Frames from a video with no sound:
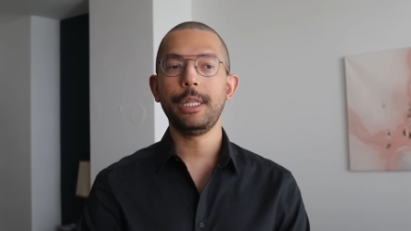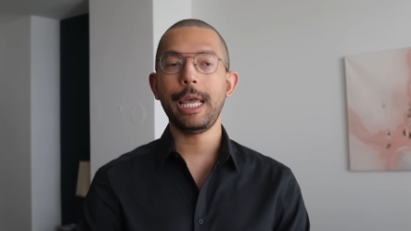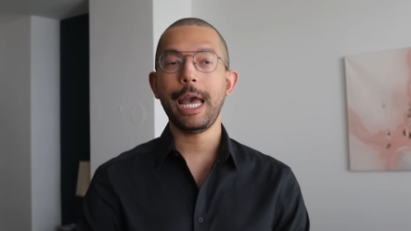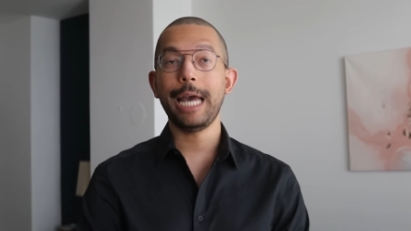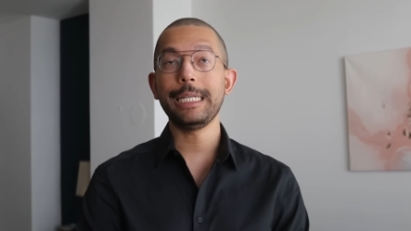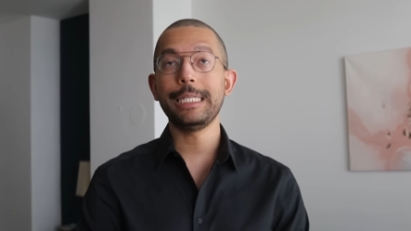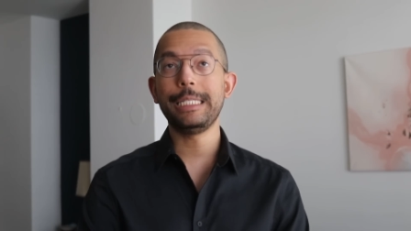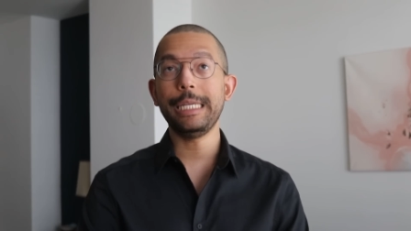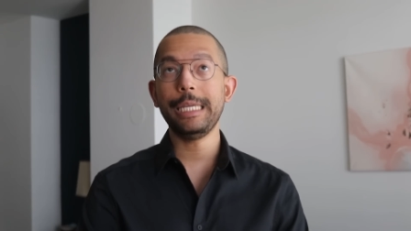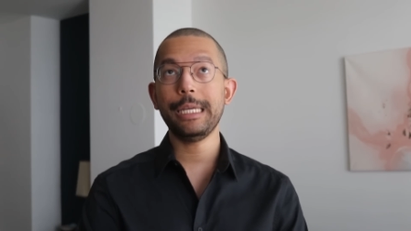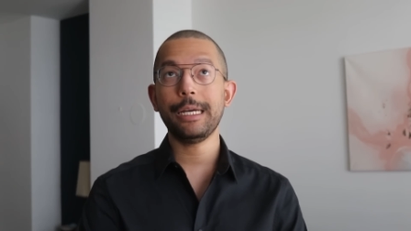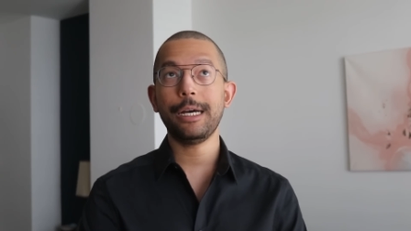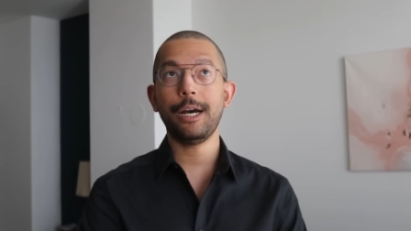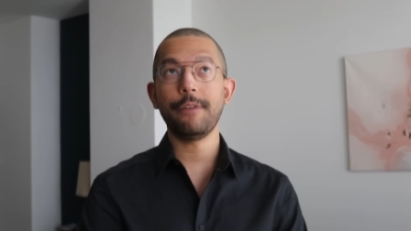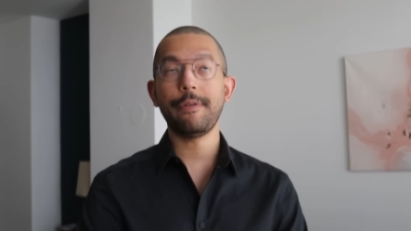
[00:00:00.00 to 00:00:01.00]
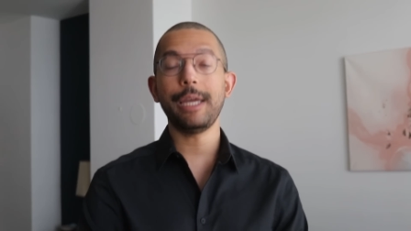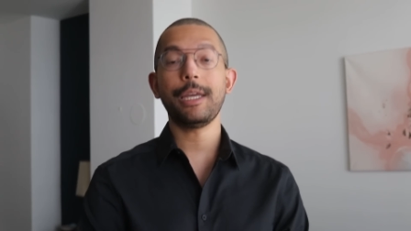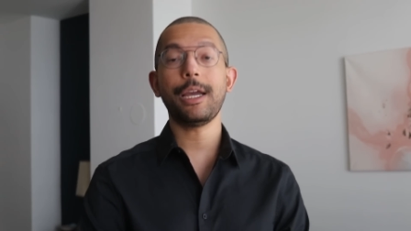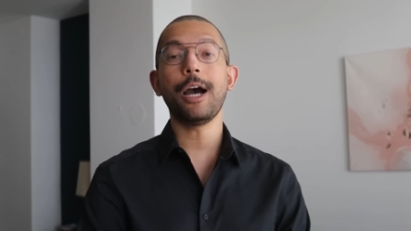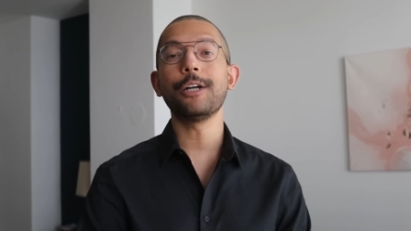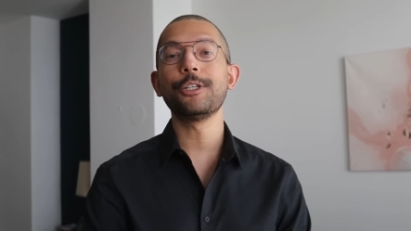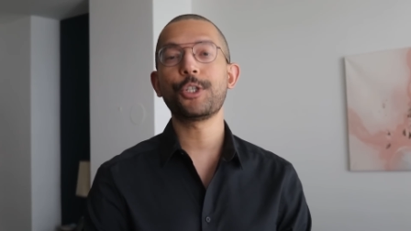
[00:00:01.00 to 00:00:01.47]
The idea of a
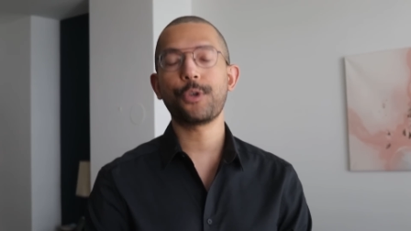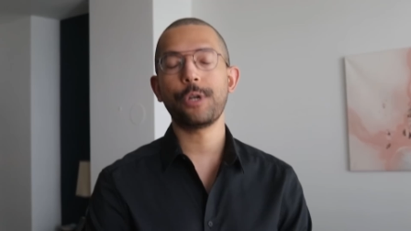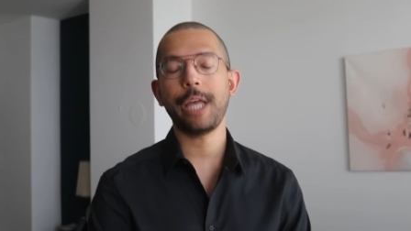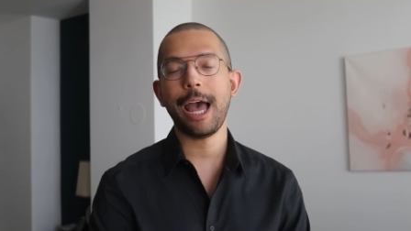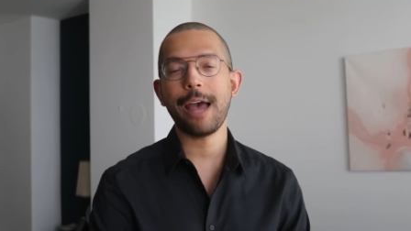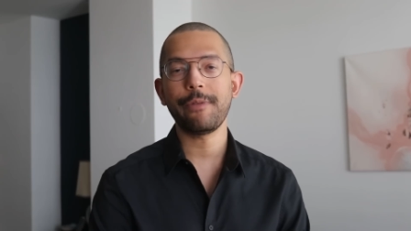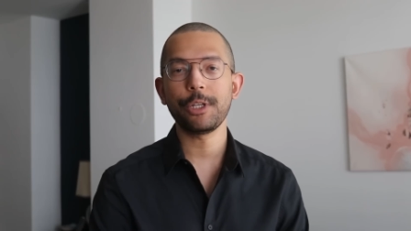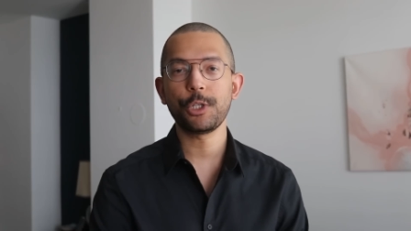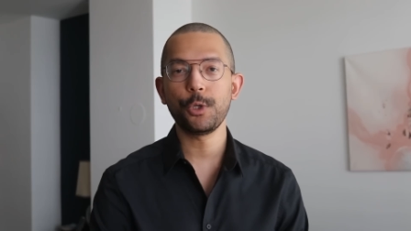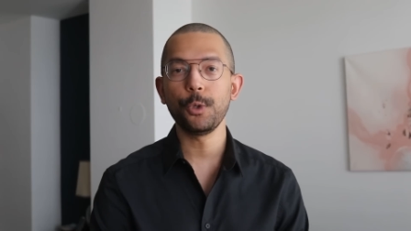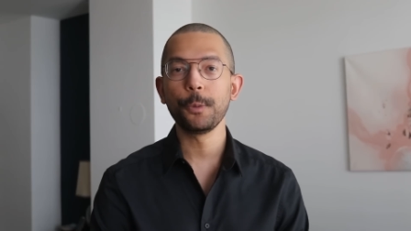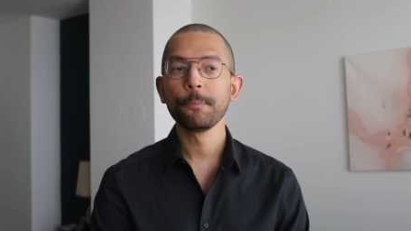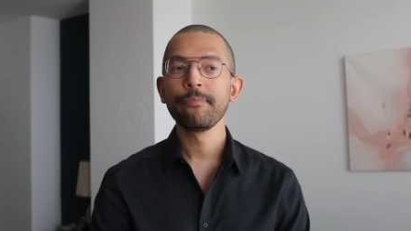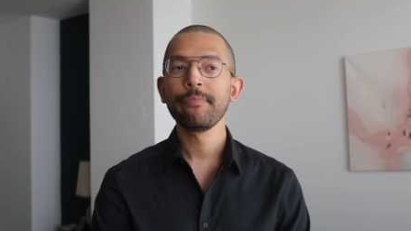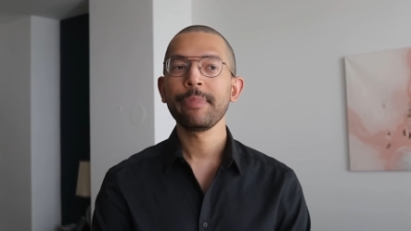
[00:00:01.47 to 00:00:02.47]
country having to